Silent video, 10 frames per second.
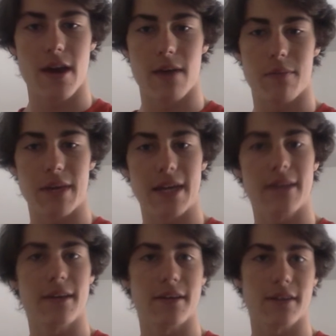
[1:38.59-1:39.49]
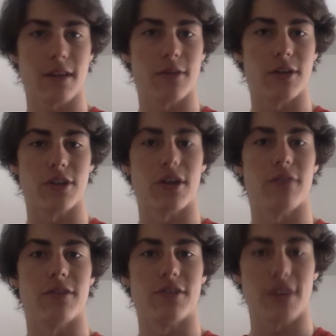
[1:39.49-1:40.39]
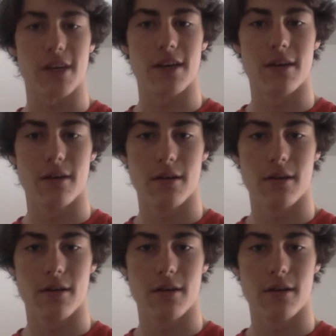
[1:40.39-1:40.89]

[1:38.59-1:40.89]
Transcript: impede the acceleration of the ski.